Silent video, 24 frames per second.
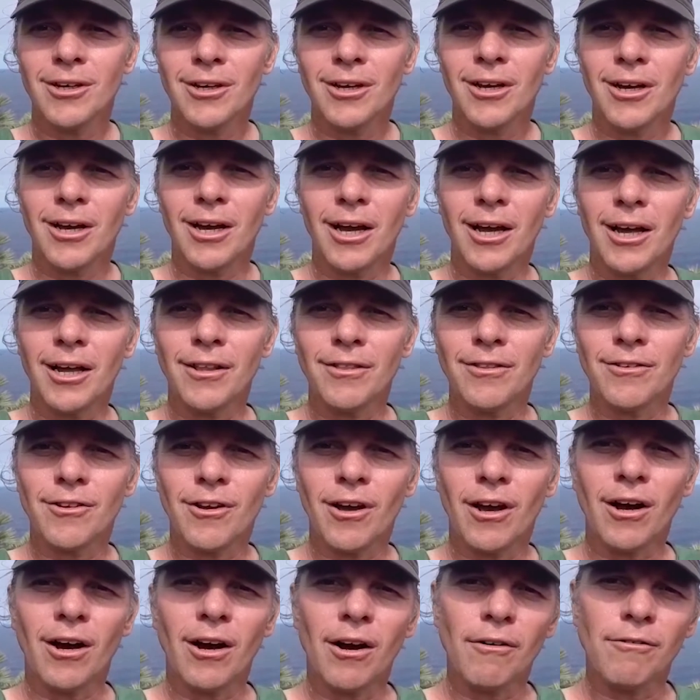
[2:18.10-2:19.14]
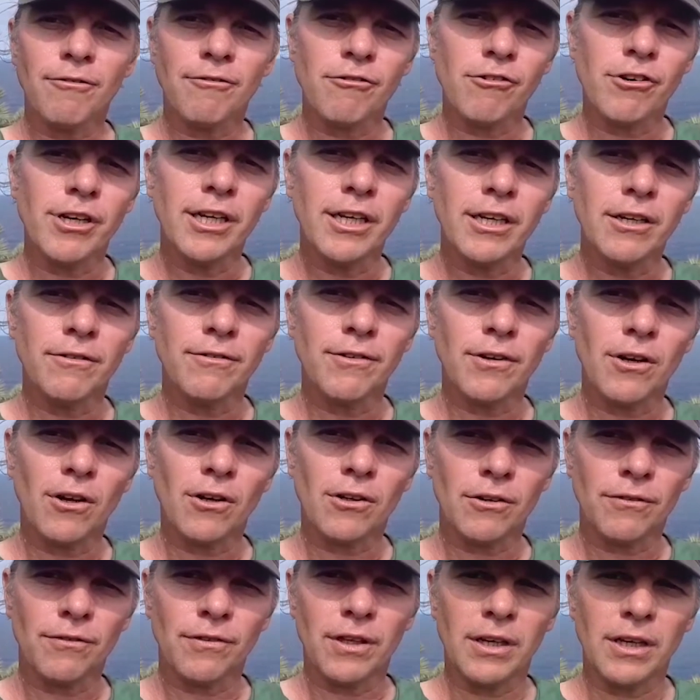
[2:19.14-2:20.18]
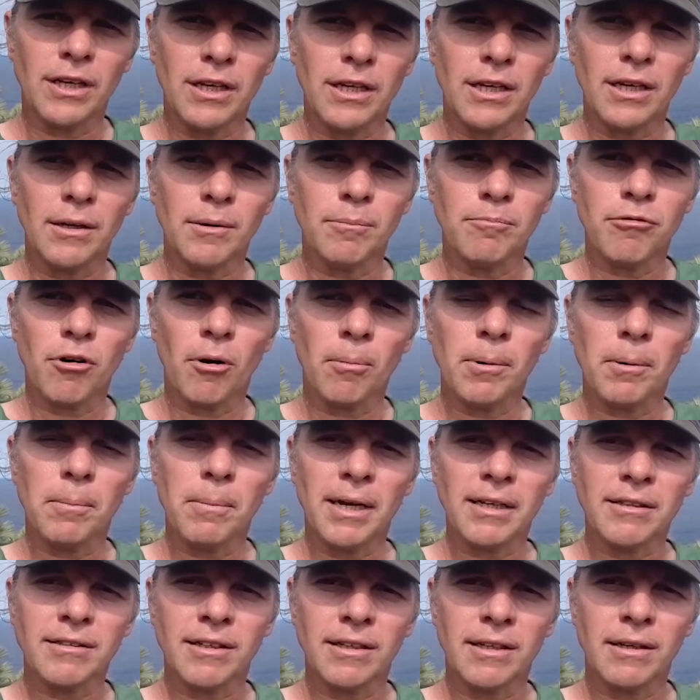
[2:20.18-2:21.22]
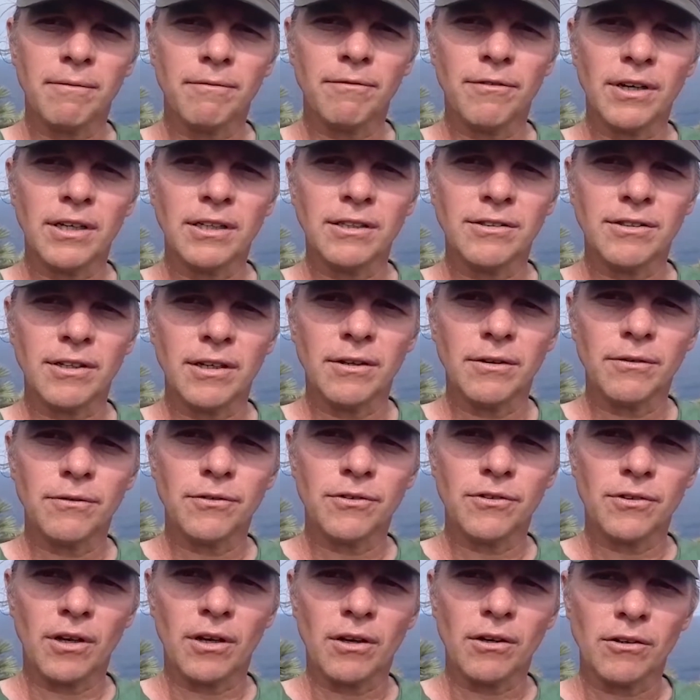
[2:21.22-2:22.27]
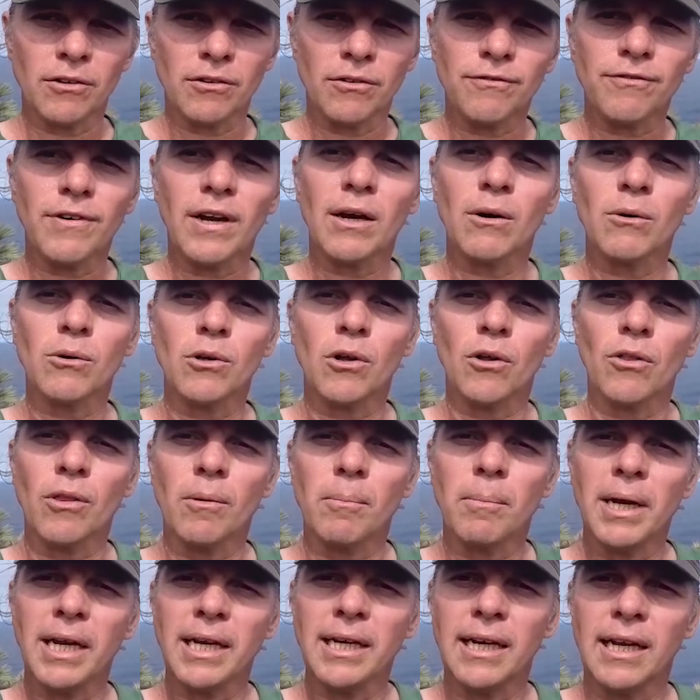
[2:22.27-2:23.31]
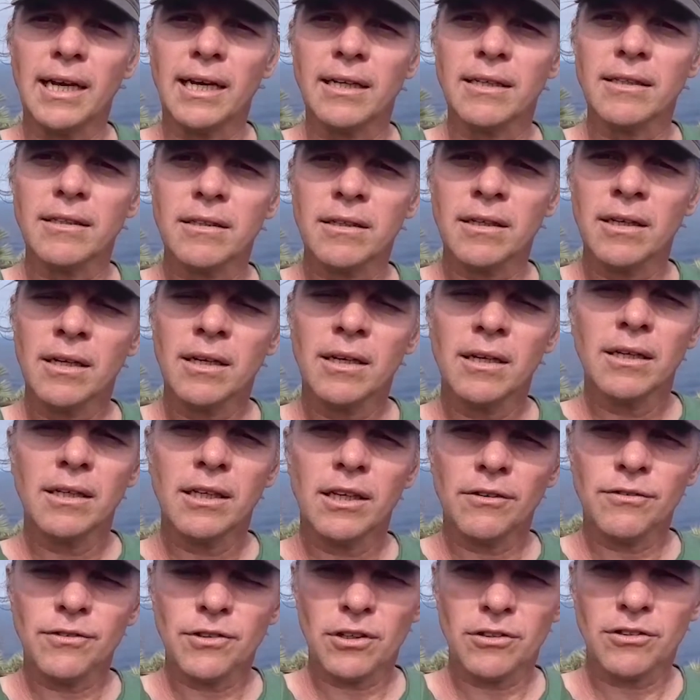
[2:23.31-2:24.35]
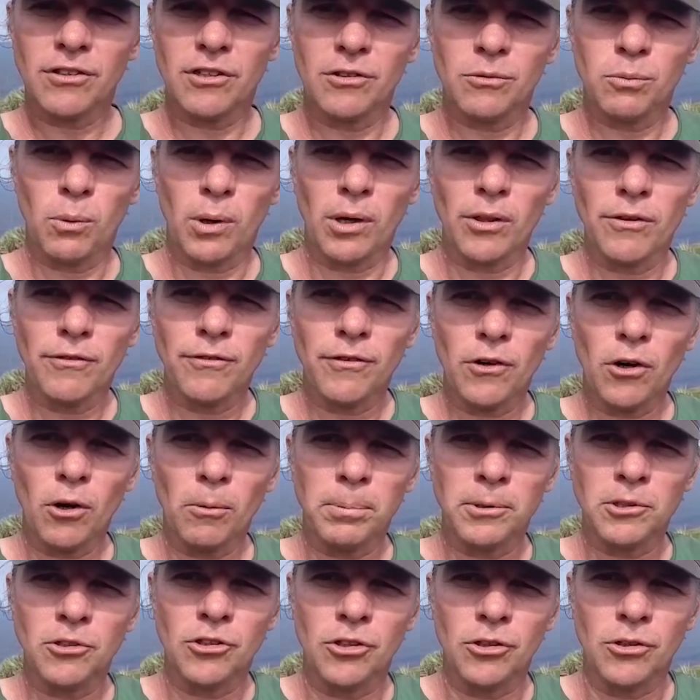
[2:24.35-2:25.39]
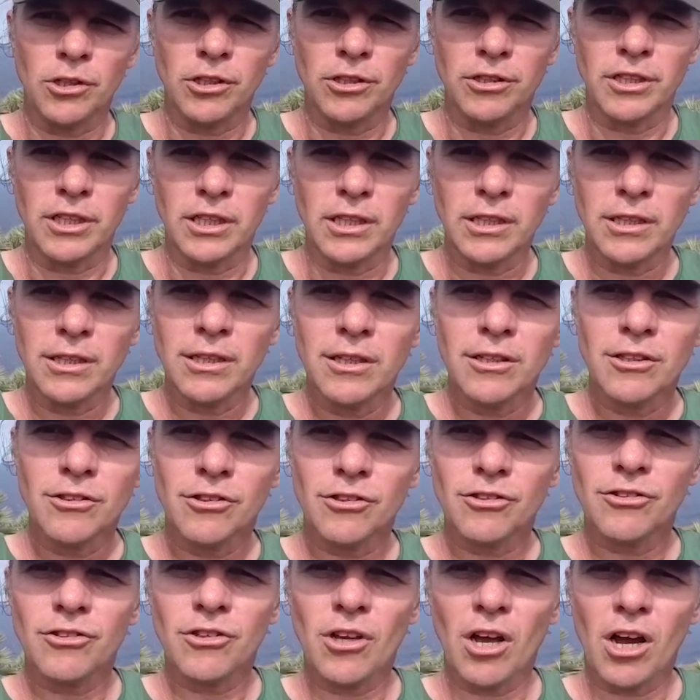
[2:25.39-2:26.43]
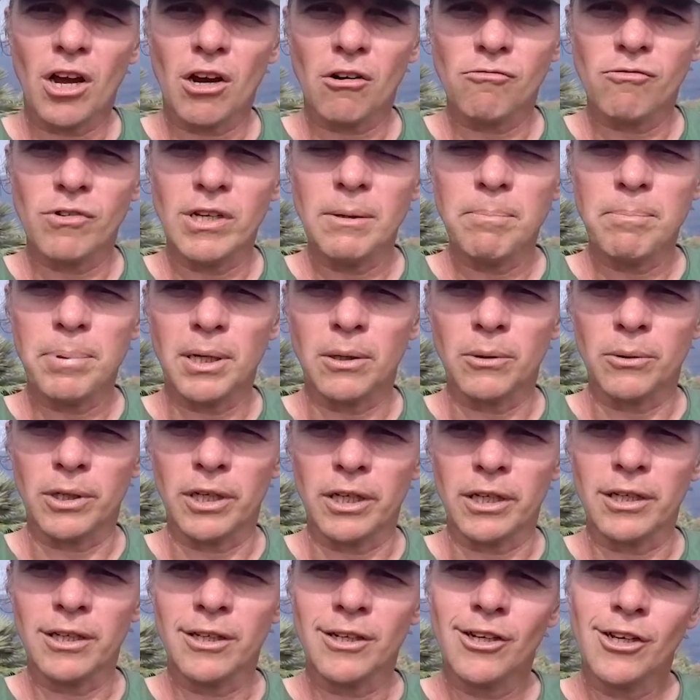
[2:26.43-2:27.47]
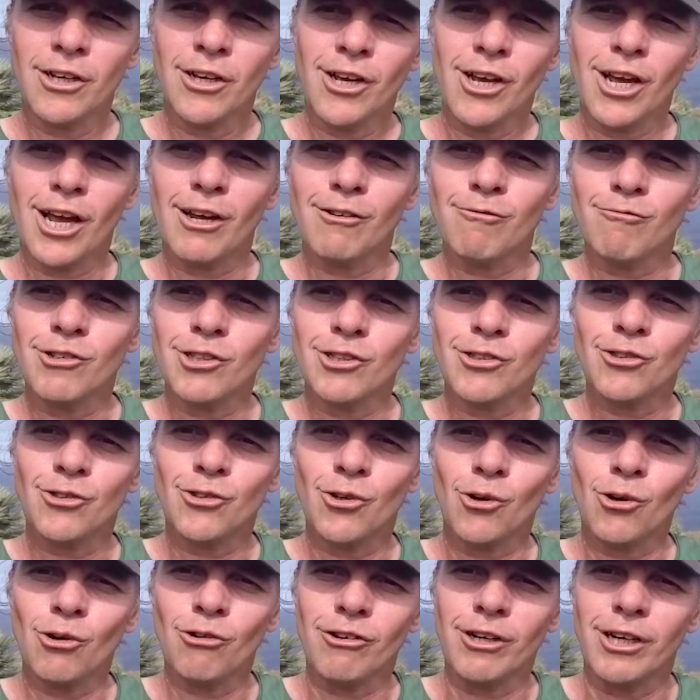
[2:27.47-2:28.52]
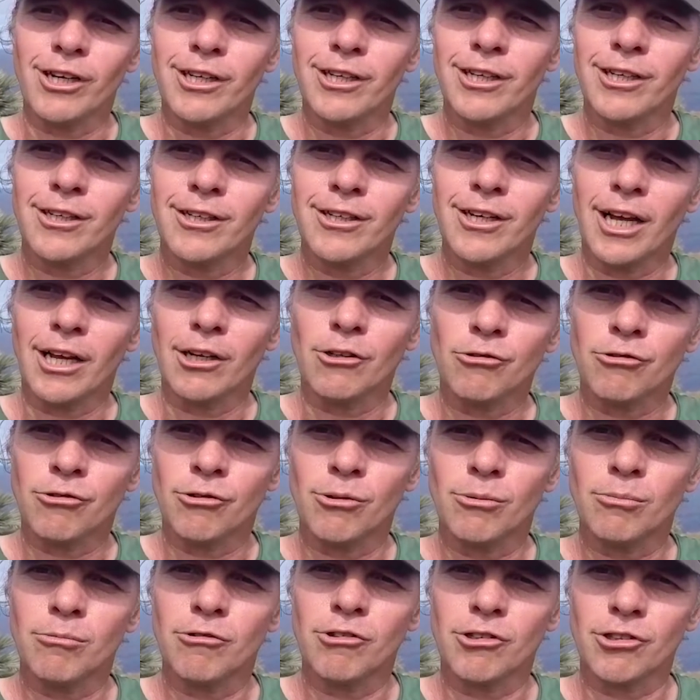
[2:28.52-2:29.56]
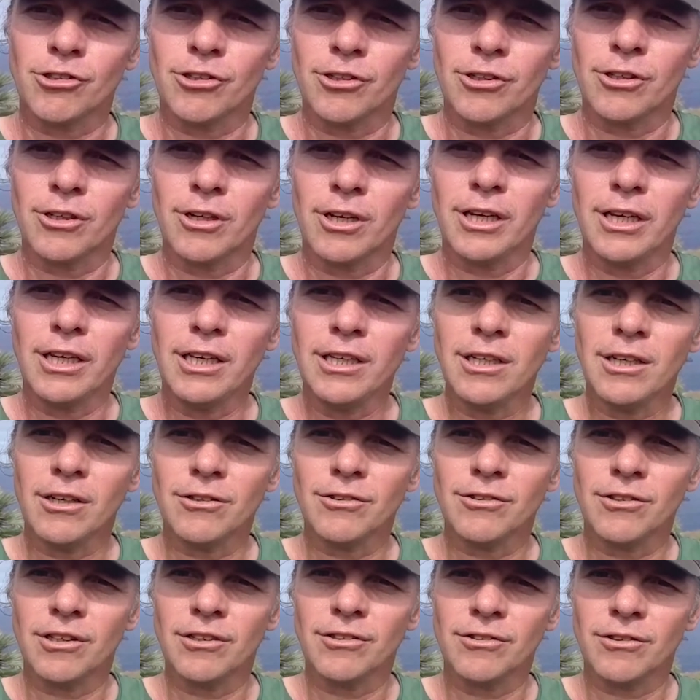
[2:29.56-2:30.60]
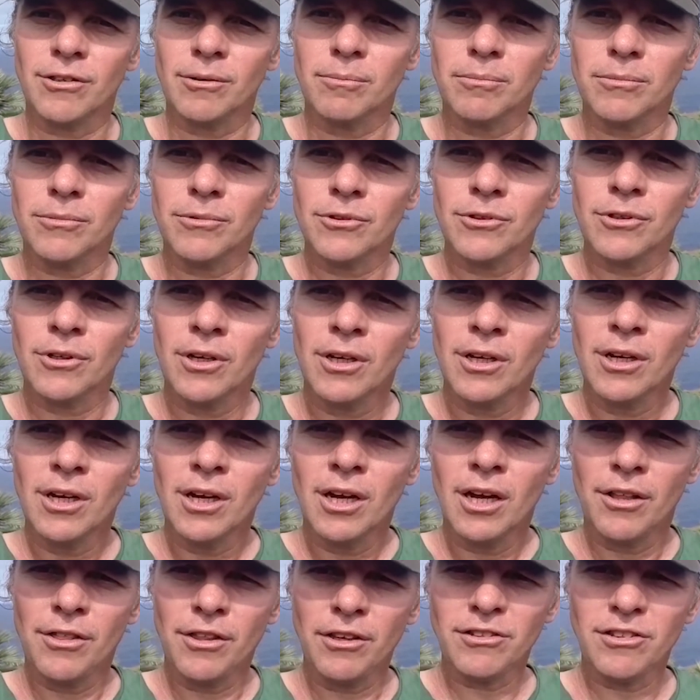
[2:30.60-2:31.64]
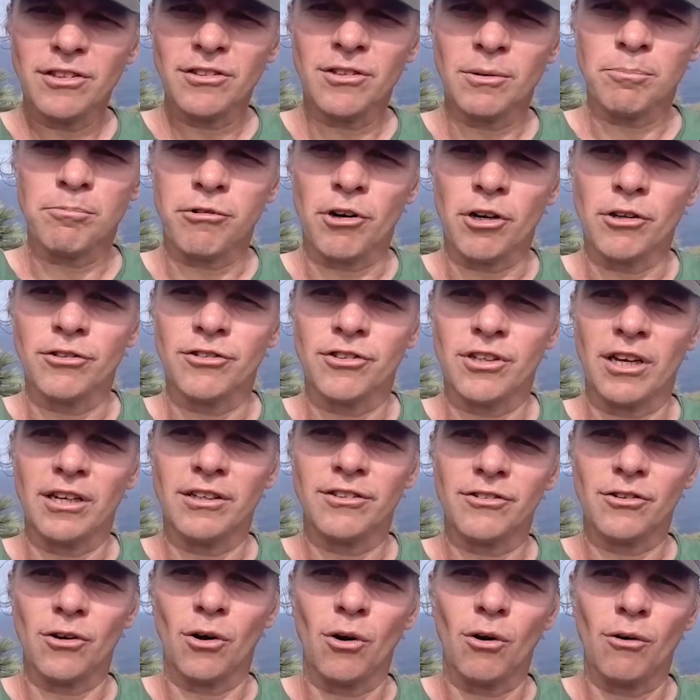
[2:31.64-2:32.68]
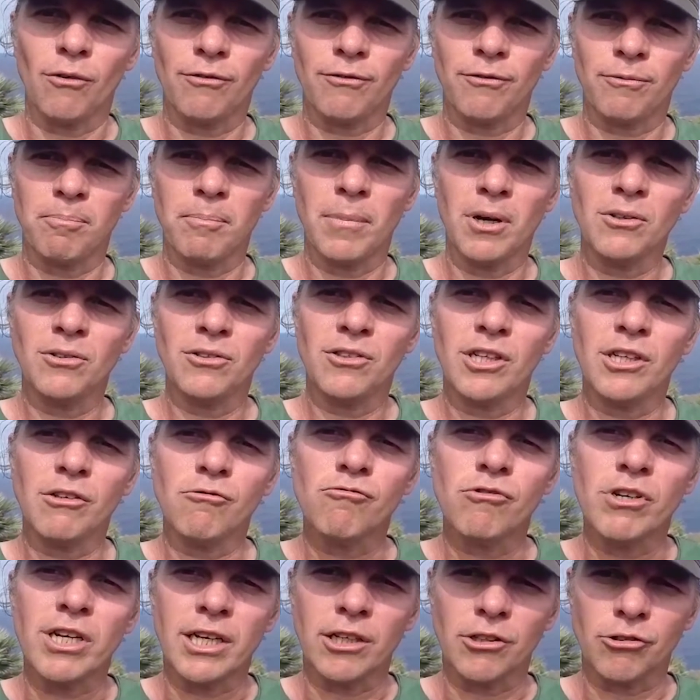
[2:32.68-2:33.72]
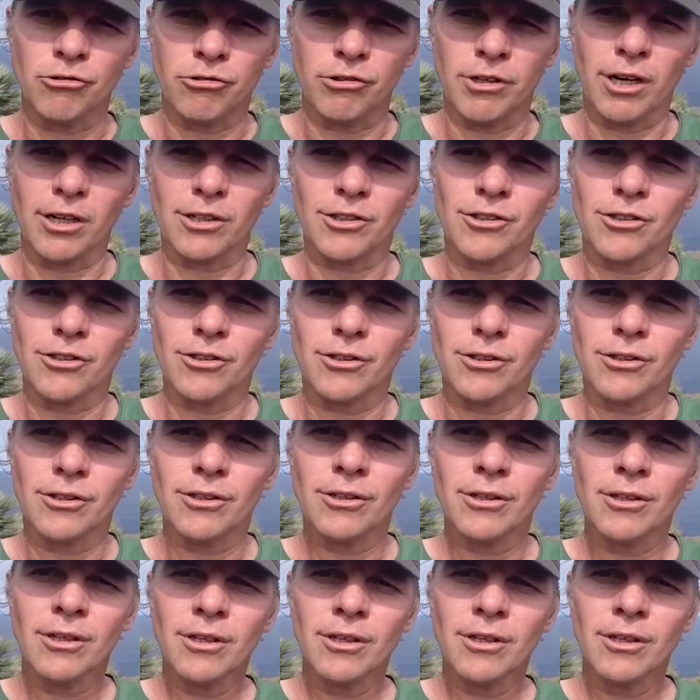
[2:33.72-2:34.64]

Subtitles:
and are free of a lot of the problematic invasives that are found on the mainland, gives us this wonderful opportunity to start rebuilding and restoring natural Mauritian ecosystems. And this is a process of mostly reintroduction.